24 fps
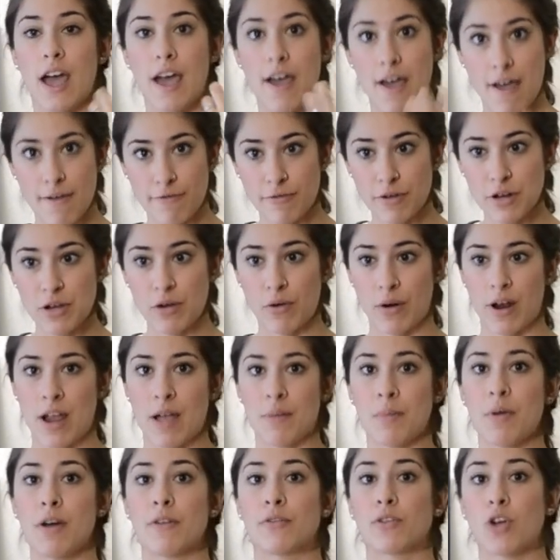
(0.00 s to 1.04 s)
Every
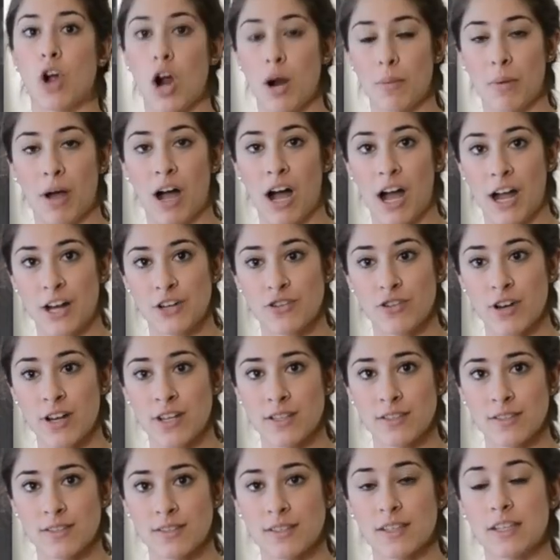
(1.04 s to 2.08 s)
gram of
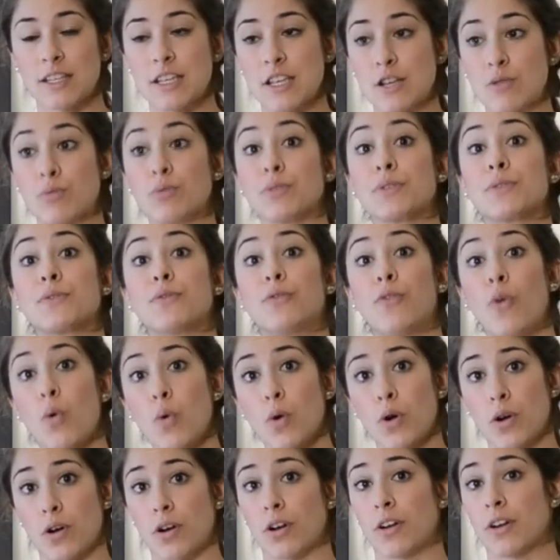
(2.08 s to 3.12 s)
carbohydrates equals
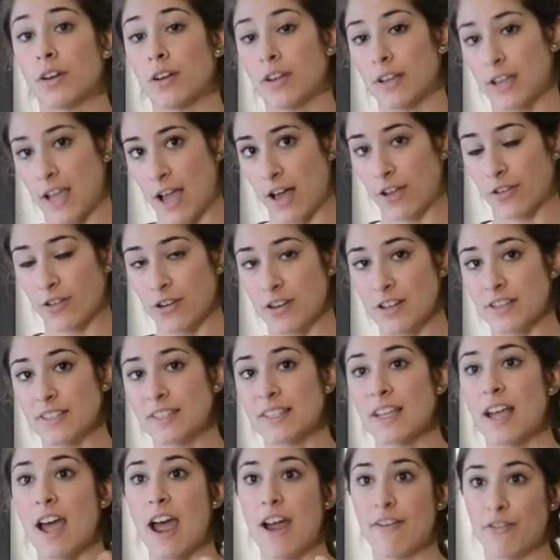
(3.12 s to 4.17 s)
4 calories.
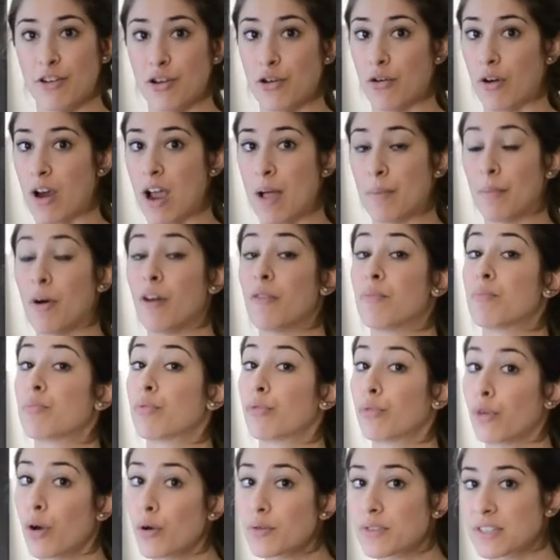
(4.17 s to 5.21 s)
Every gram of
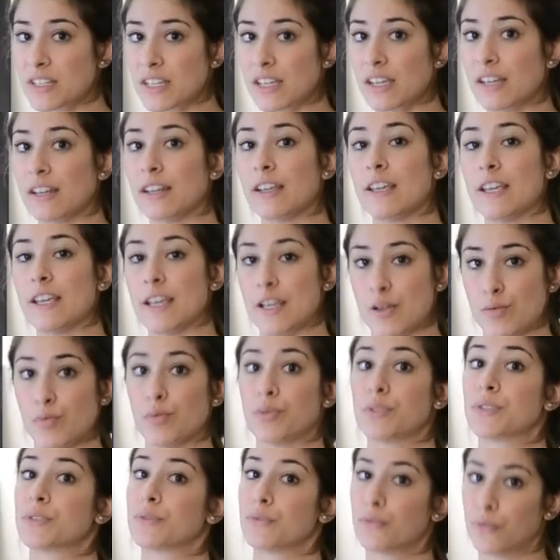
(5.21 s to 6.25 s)
protein
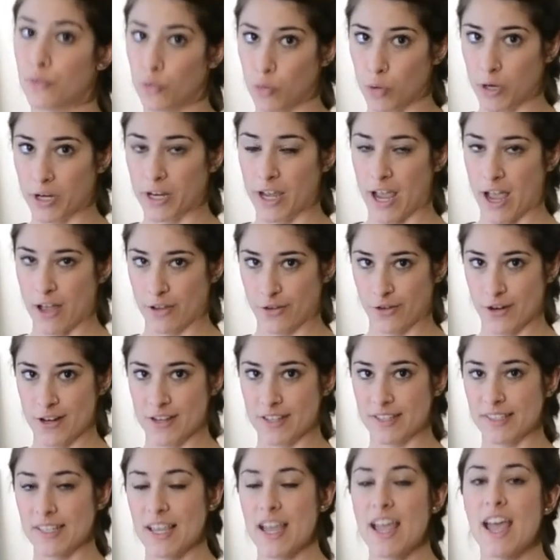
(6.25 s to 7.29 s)
equals 4
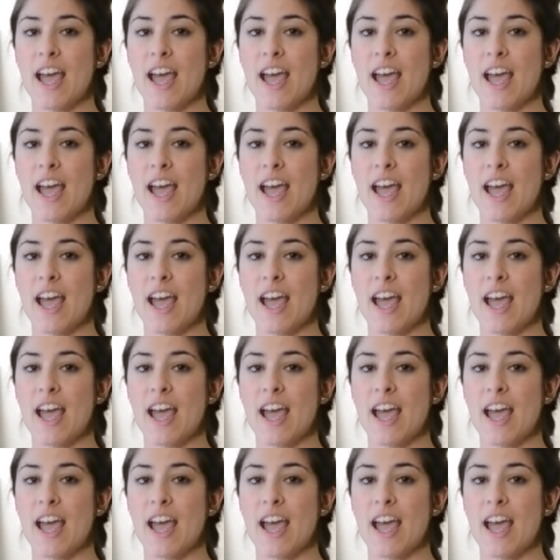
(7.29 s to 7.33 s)
calories.